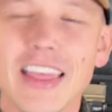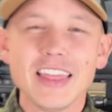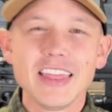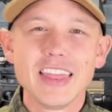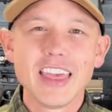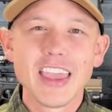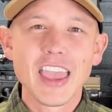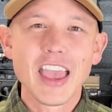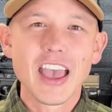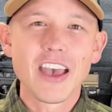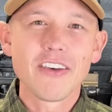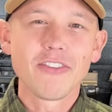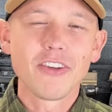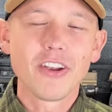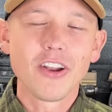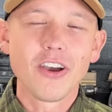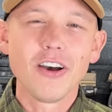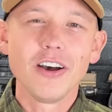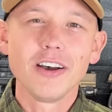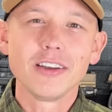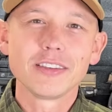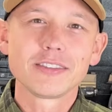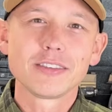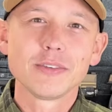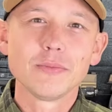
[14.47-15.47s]
They have an
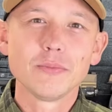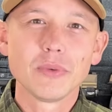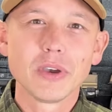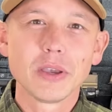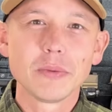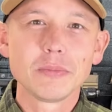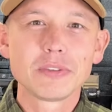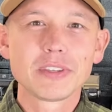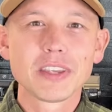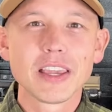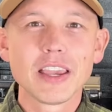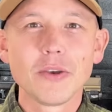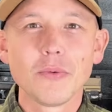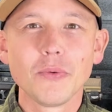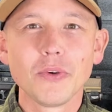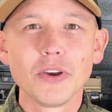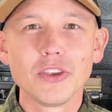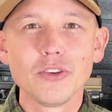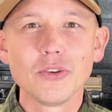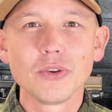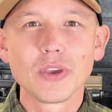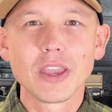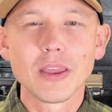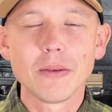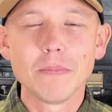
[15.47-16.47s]
awesome website where
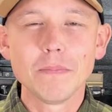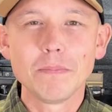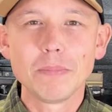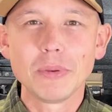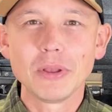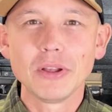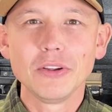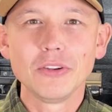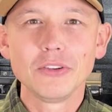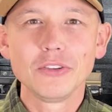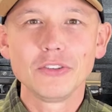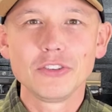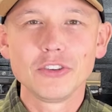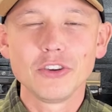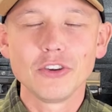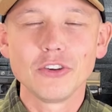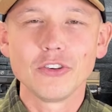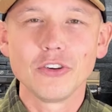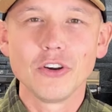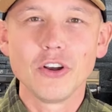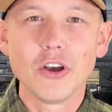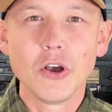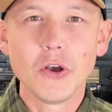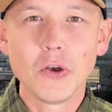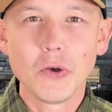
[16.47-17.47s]
you can build
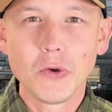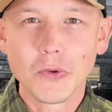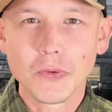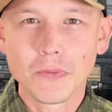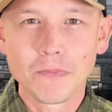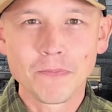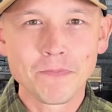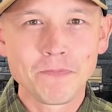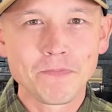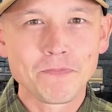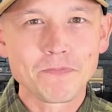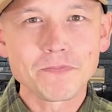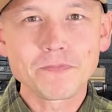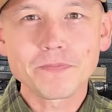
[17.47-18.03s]
your own